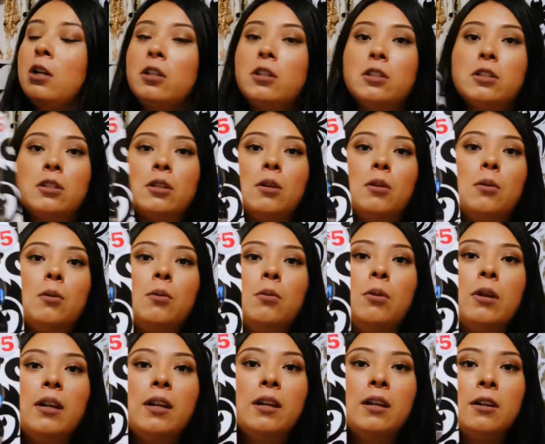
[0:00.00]
so
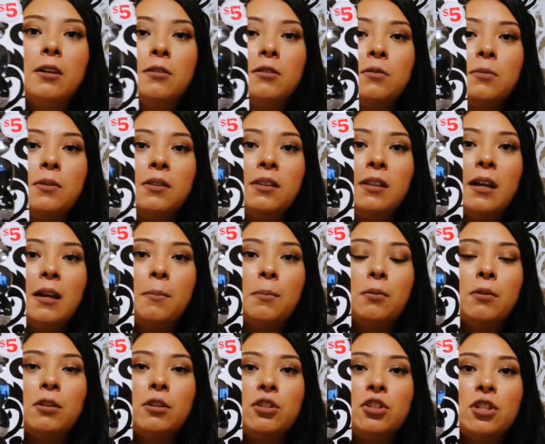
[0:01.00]
it comes with that
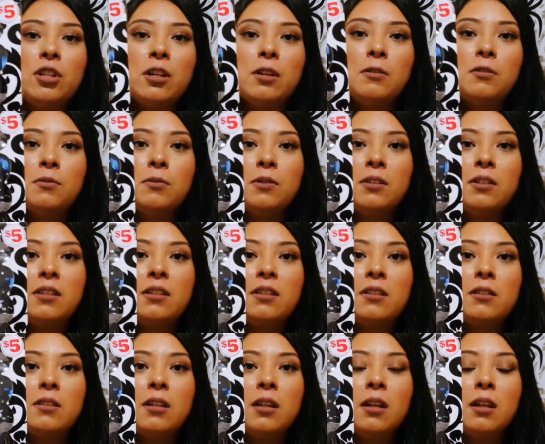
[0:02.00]
brush it comes with
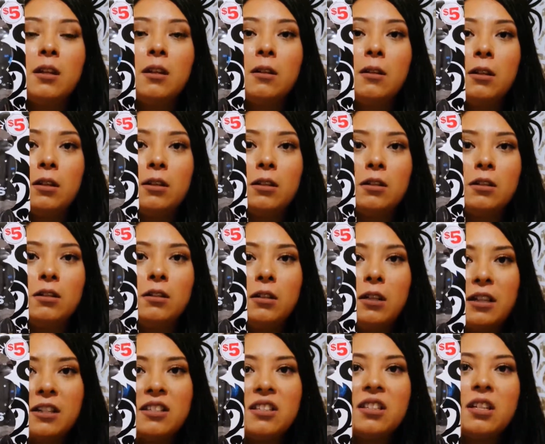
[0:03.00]
this
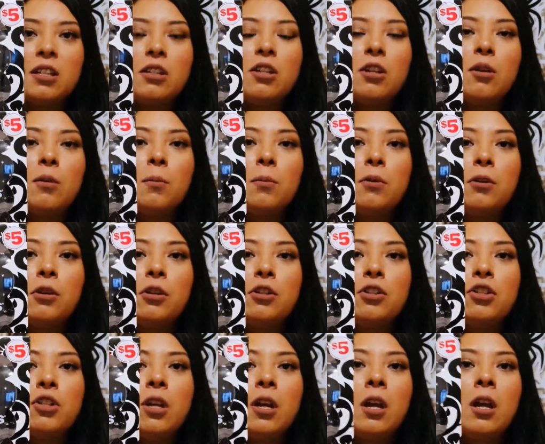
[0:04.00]
like skinnier
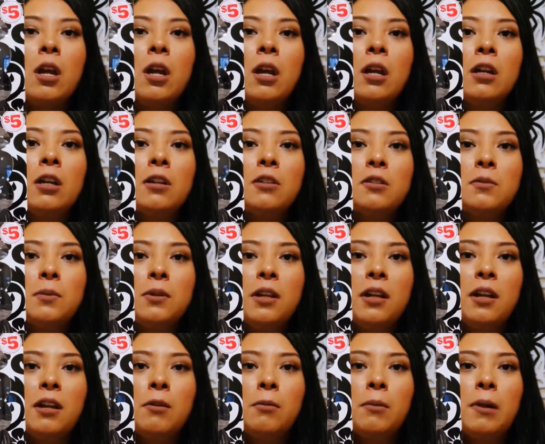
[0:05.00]
brush comes with a
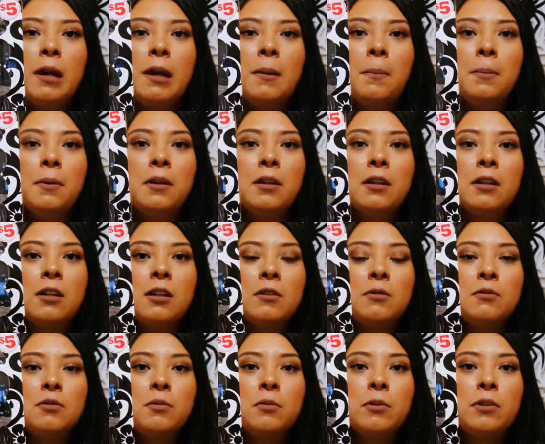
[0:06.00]
hair wrap
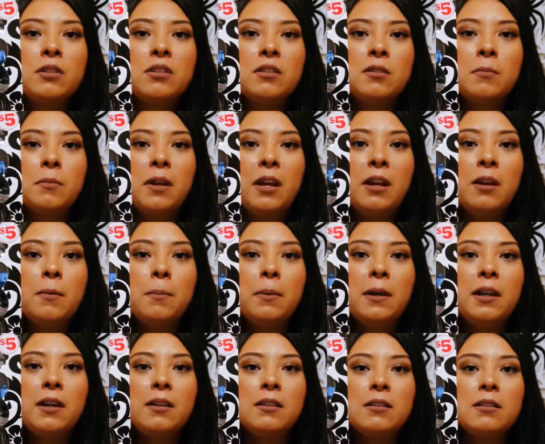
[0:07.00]
comes with some hair
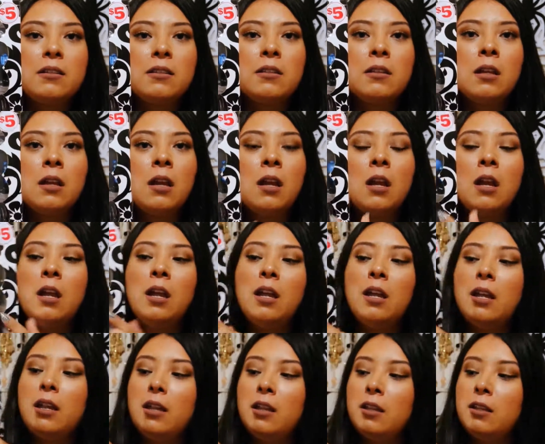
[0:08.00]
bands
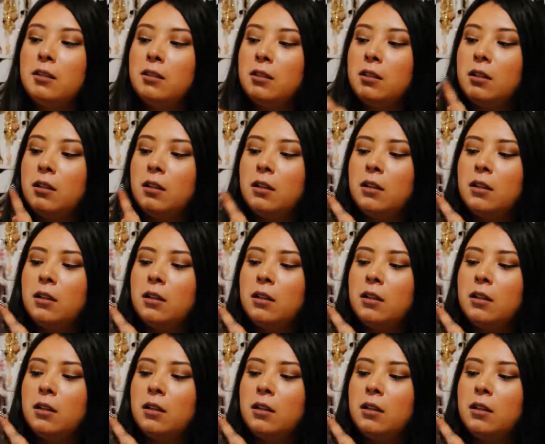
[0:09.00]
and